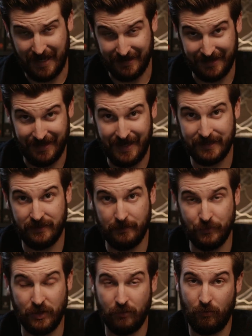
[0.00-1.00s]
and connect
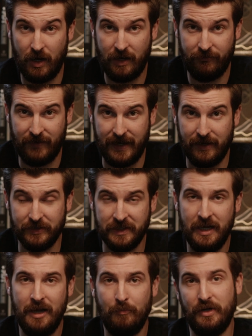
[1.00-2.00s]
them to the RAW files,